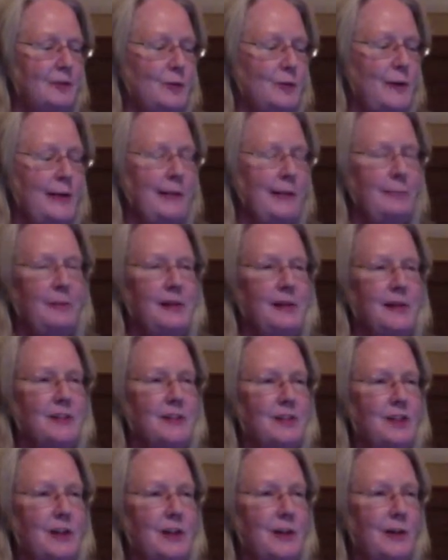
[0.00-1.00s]
20
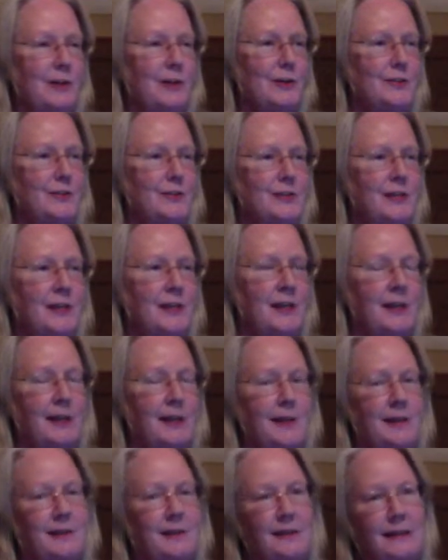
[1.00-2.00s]
plus years,
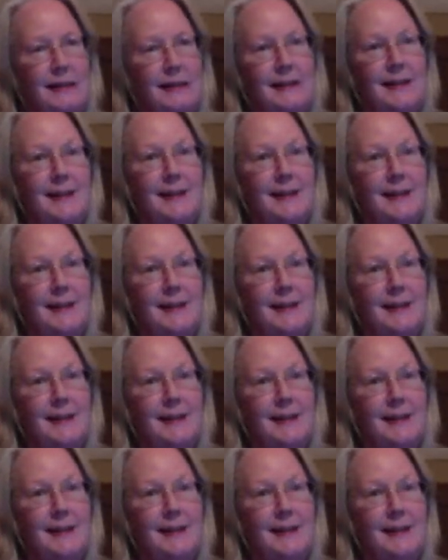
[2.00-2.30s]
and